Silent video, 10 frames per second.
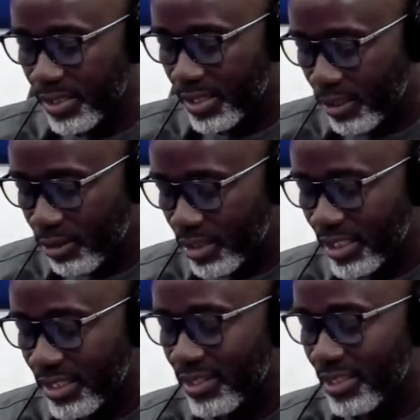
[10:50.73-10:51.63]
the
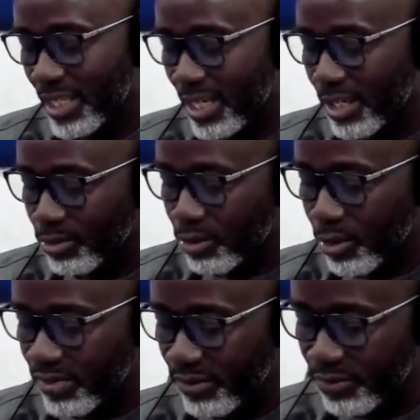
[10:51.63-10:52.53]
cognitivists are also
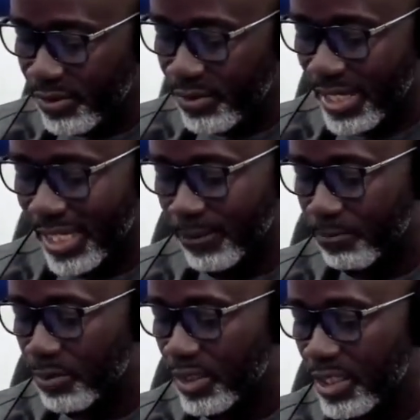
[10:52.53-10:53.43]
of the view that
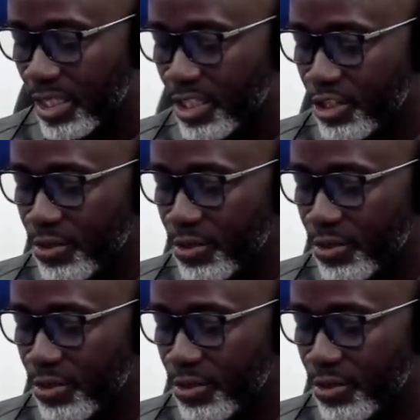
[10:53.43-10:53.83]
new